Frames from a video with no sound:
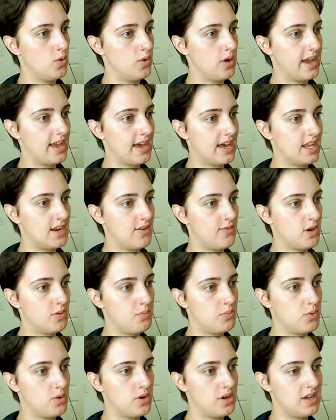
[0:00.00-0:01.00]
I kind of want
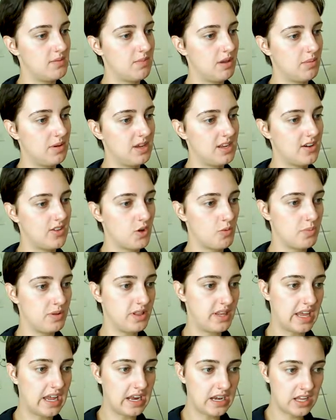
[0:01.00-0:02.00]
to put maybe another
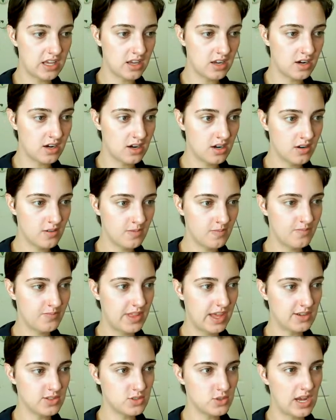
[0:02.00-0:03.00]
plant here.
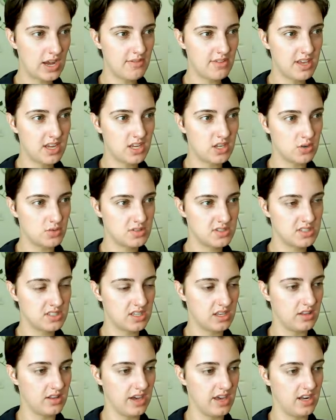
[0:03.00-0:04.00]
They also have like no
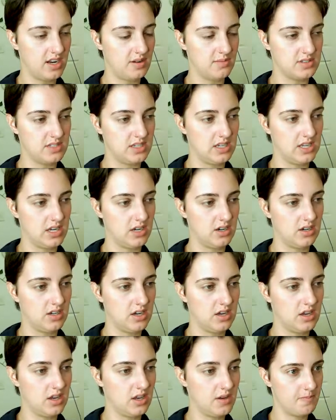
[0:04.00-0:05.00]
skill items in here
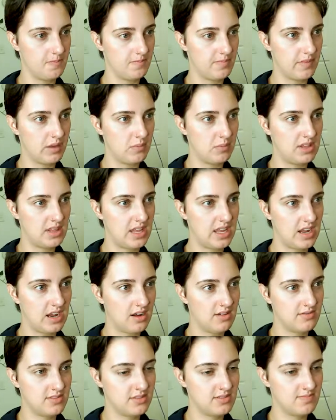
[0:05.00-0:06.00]
yet. I mean, they
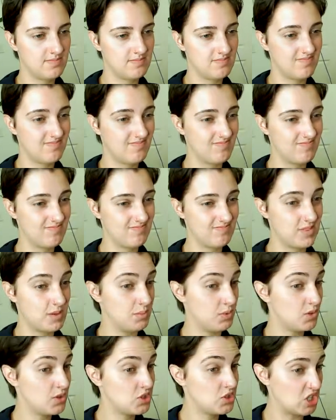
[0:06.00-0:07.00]
have the
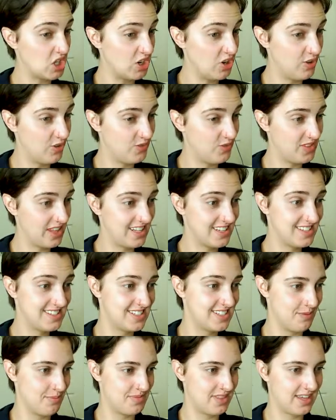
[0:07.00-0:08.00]
bookshelf. That's
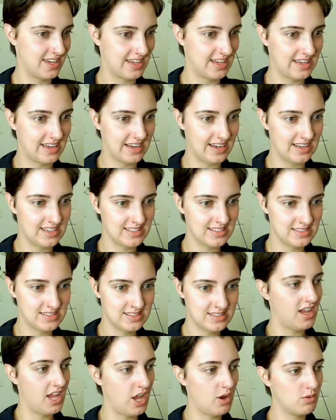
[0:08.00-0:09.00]
something, I
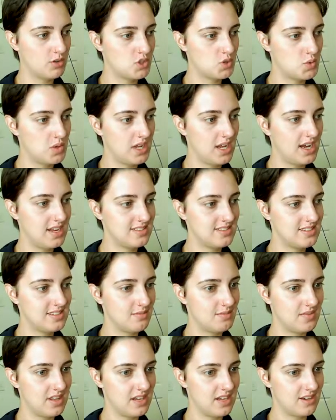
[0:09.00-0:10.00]
guess. I wish we had
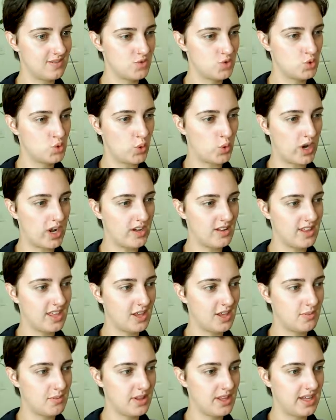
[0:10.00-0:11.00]
some like
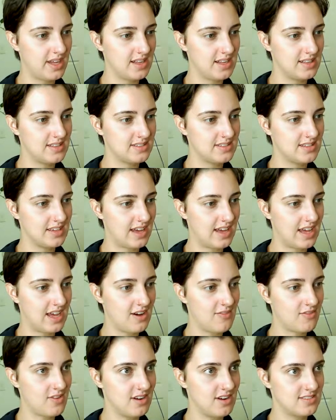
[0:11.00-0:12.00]
trailing plants. Like I
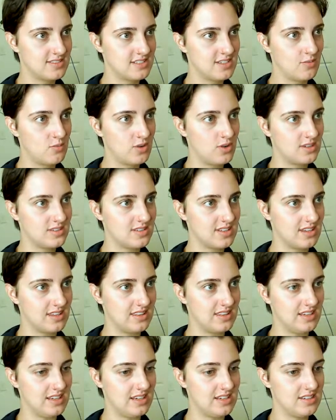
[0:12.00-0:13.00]
have custom ones like
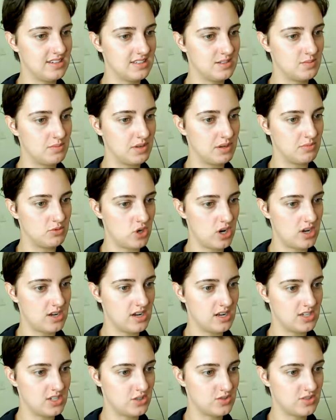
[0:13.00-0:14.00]
these, but I'm trying
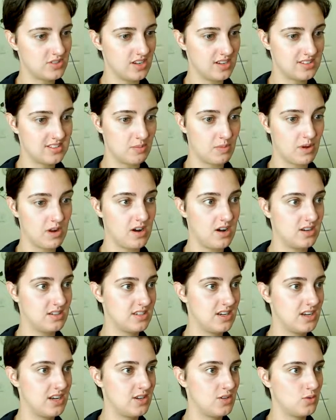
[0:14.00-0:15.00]
not to use custom
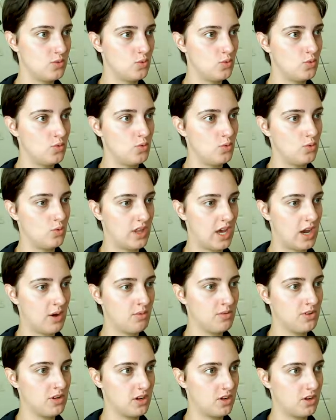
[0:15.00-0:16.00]
content. Ooh, that
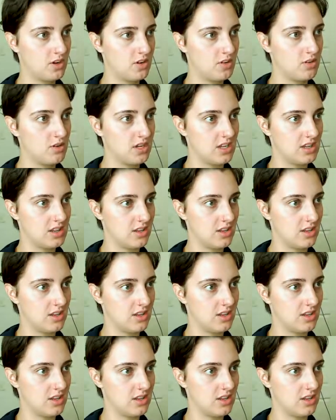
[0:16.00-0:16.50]
would look good in the